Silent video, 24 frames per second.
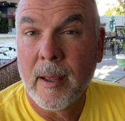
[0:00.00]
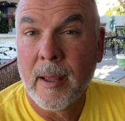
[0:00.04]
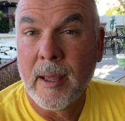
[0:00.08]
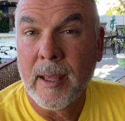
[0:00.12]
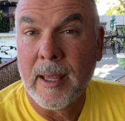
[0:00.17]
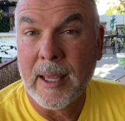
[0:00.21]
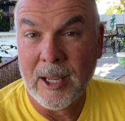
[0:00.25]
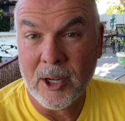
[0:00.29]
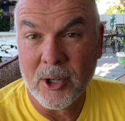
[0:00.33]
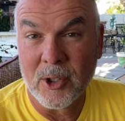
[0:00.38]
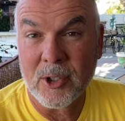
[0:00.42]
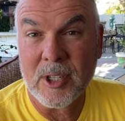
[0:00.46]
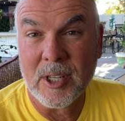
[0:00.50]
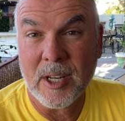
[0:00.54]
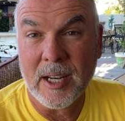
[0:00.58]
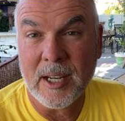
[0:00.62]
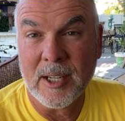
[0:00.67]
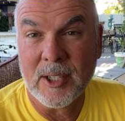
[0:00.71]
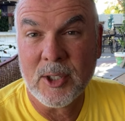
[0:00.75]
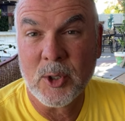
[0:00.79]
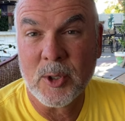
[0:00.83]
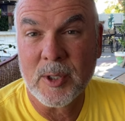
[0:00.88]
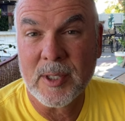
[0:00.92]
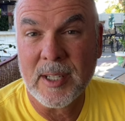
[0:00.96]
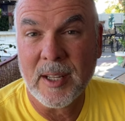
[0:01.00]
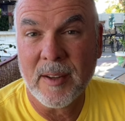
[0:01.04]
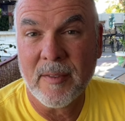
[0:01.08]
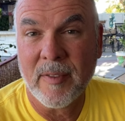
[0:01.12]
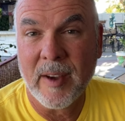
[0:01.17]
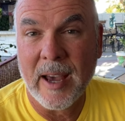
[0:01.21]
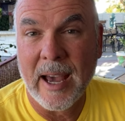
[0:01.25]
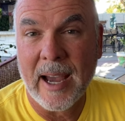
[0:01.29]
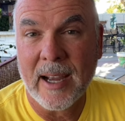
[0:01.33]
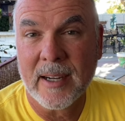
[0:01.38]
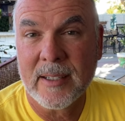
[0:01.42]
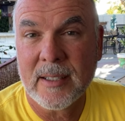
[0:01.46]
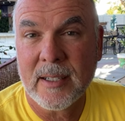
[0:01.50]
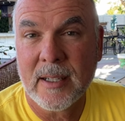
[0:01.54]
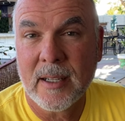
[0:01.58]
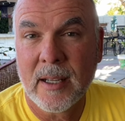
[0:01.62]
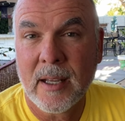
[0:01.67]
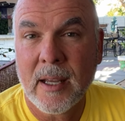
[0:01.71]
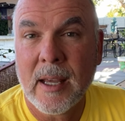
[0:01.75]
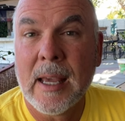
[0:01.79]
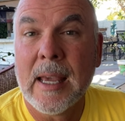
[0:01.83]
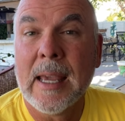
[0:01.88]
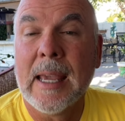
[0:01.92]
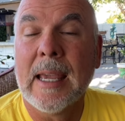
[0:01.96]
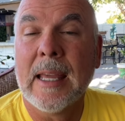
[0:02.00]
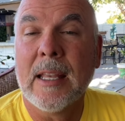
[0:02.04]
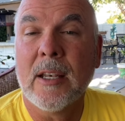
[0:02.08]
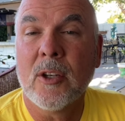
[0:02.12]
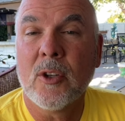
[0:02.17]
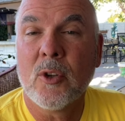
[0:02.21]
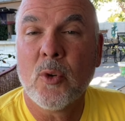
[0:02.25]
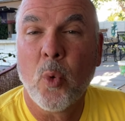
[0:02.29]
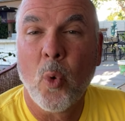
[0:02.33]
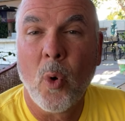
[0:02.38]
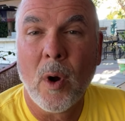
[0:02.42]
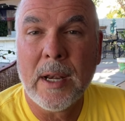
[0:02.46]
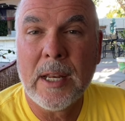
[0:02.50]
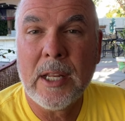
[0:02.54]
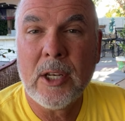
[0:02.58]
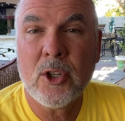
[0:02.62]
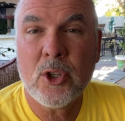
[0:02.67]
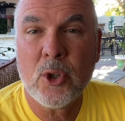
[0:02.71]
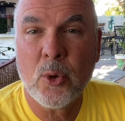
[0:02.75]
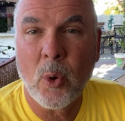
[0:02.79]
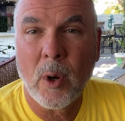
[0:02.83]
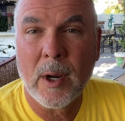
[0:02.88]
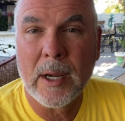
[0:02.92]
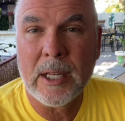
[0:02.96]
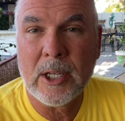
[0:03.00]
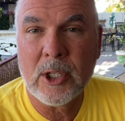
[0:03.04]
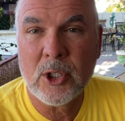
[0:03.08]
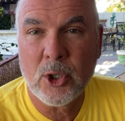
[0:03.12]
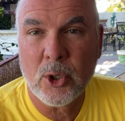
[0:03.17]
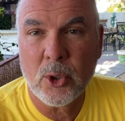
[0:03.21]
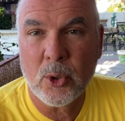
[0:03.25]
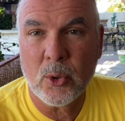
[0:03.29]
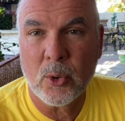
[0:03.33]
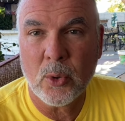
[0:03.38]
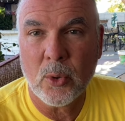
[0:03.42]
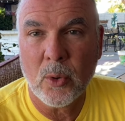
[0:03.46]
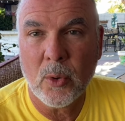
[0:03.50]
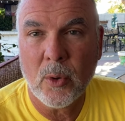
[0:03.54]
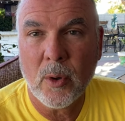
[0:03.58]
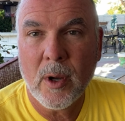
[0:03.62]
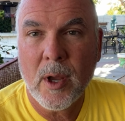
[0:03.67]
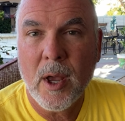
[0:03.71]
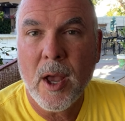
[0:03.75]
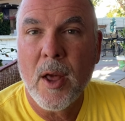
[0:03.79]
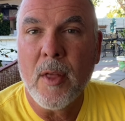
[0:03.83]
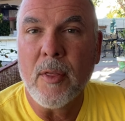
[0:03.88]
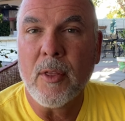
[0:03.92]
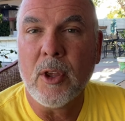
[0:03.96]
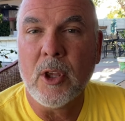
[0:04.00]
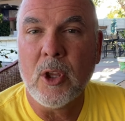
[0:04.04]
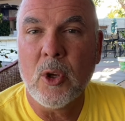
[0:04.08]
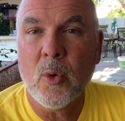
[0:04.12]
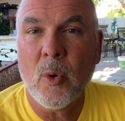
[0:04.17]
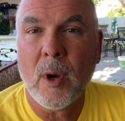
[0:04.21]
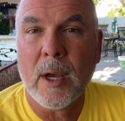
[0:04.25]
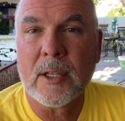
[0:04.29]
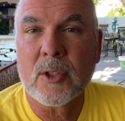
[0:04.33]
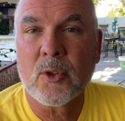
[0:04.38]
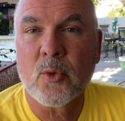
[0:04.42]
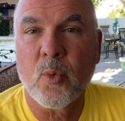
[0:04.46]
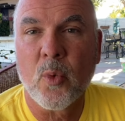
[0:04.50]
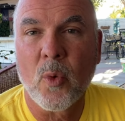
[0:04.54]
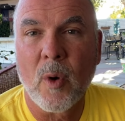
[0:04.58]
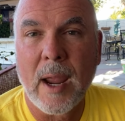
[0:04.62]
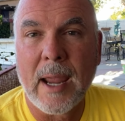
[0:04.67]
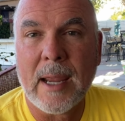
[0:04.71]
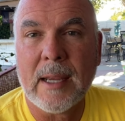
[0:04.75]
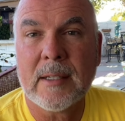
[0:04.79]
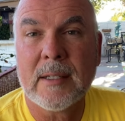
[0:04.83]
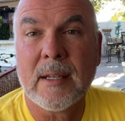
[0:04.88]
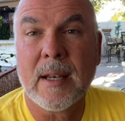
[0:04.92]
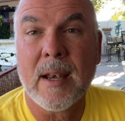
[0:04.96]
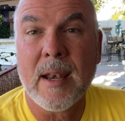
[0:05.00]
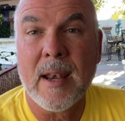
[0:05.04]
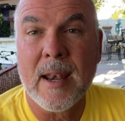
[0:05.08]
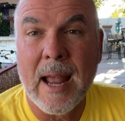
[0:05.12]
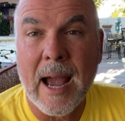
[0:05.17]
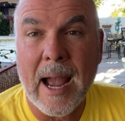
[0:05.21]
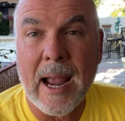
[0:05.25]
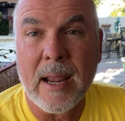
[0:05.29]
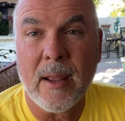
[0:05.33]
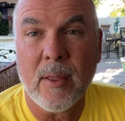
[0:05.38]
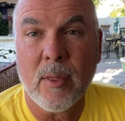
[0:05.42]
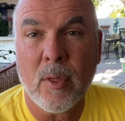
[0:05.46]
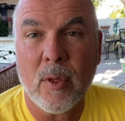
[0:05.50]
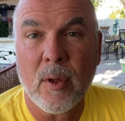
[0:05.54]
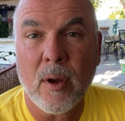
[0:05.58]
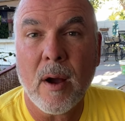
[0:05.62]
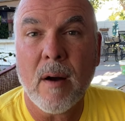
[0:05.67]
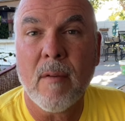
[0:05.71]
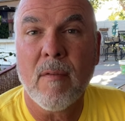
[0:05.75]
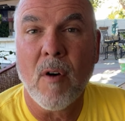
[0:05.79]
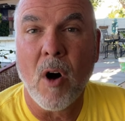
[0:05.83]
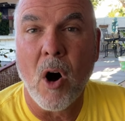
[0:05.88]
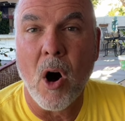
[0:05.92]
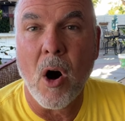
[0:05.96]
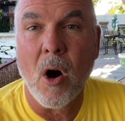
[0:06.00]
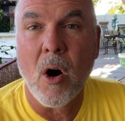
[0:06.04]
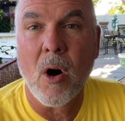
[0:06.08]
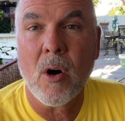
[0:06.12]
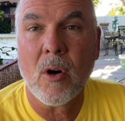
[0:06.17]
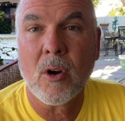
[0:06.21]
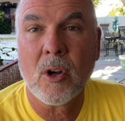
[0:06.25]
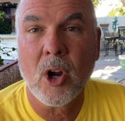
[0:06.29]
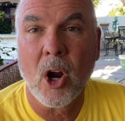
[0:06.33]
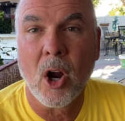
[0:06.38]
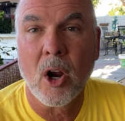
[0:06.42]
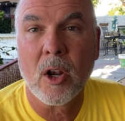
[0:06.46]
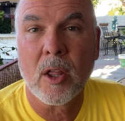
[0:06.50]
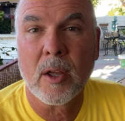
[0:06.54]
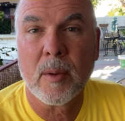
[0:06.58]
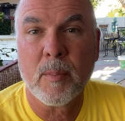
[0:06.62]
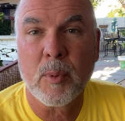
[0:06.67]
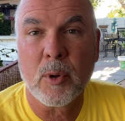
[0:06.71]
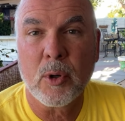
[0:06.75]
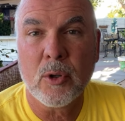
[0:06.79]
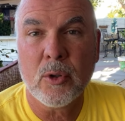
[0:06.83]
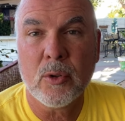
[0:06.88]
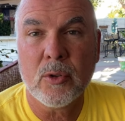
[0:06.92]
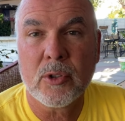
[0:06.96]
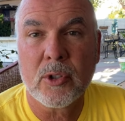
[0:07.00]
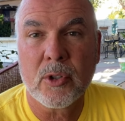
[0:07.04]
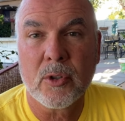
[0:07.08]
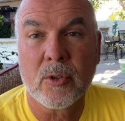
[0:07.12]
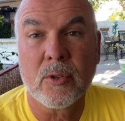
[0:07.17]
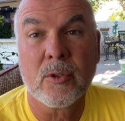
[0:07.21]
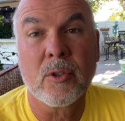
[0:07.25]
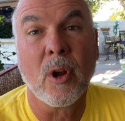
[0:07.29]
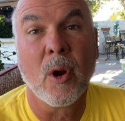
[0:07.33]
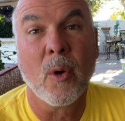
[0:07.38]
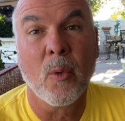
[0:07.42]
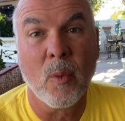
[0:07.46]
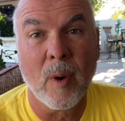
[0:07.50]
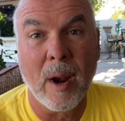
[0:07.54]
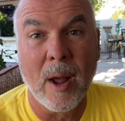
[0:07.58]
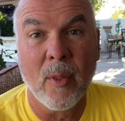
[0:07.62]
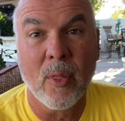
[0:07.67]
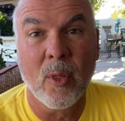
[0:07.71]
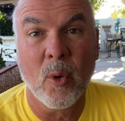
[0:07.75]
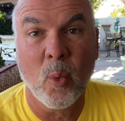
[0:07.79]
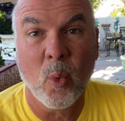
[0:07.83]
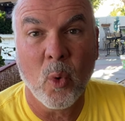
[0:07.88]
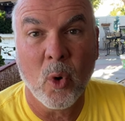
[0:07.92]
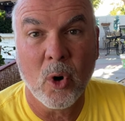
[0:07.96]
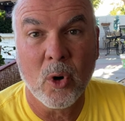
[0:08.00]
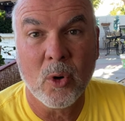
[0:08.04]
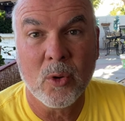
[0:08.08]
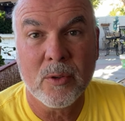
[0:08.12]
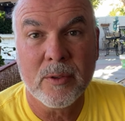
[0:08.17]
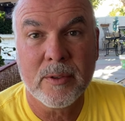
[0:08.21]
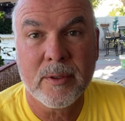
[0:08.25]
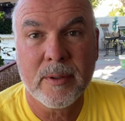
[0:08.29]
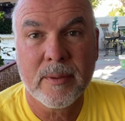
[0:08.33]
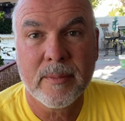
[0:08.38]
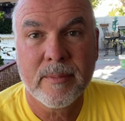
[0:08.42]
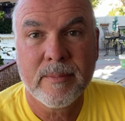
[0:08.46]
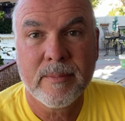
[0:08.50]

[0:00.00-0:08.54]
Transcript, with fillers: Here's an interesting fact. In 2022, the U.S. ranked 9th of all garlic producers around the world.